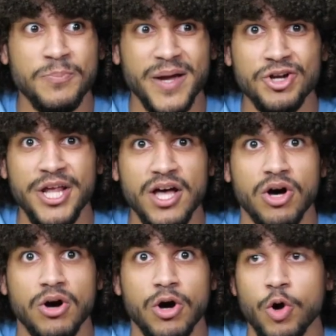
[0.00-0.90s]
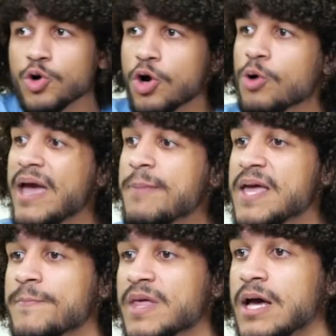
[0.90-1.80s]
bigger deal. Or
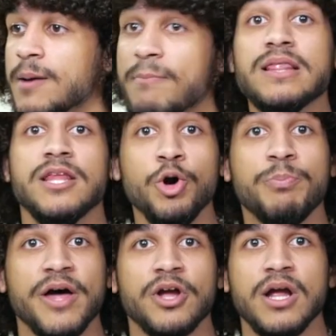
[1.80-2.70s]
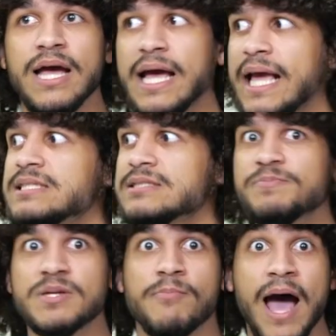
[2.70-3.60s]
maybe my little brother, he
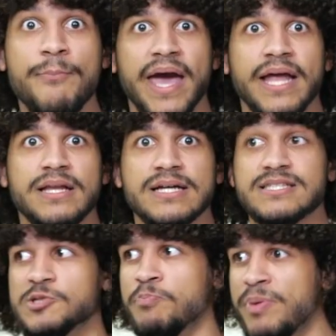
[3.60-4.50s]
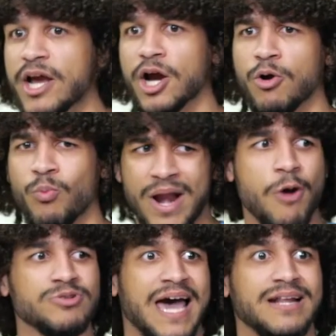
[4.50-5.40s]
slept in my bed because it's bigger when I
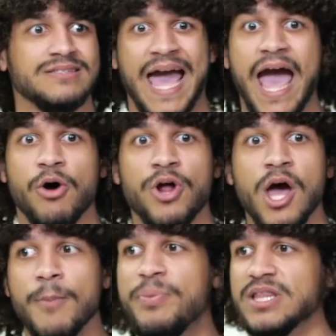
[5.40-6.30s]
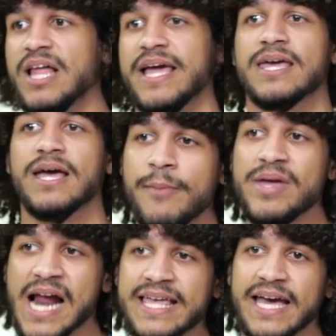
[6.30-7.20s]
was out of town. But like, I
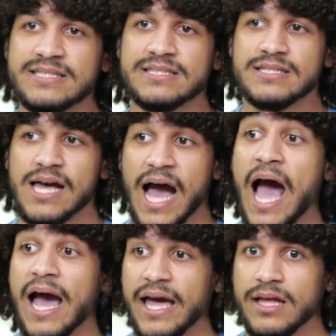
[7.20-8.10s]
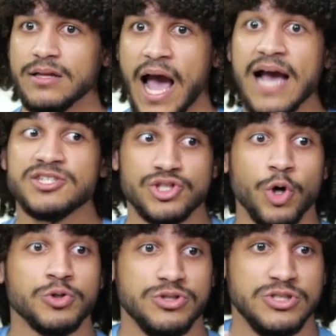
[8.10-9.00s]
mean, I guess I
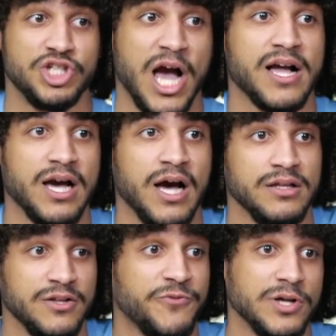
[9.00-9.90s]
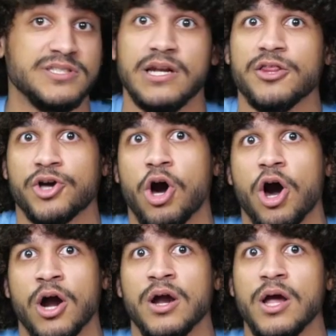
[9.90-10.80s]
stole shotgun, the front seat of the
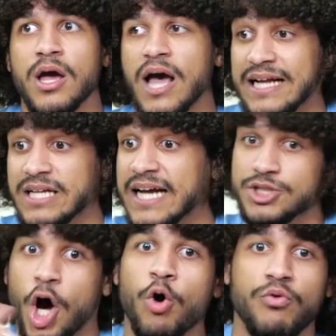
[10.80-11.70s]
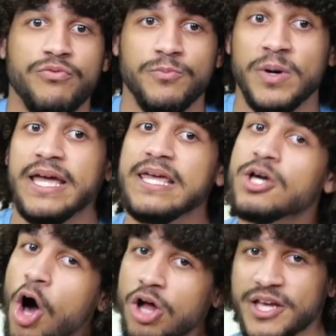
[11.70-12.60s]
car. I dove, but he
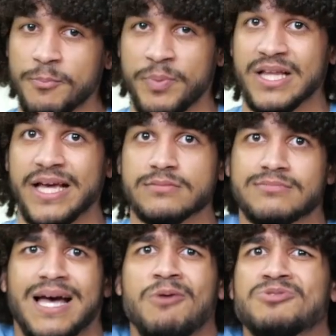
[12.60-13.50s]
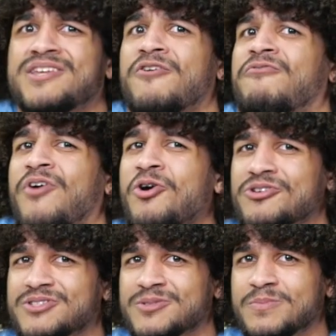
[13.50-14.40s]
called it, but like I was there
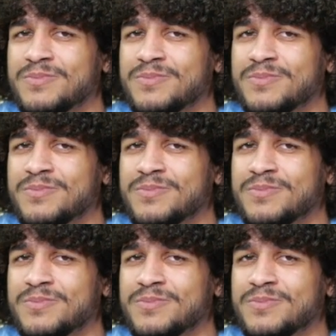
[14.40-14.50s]
first.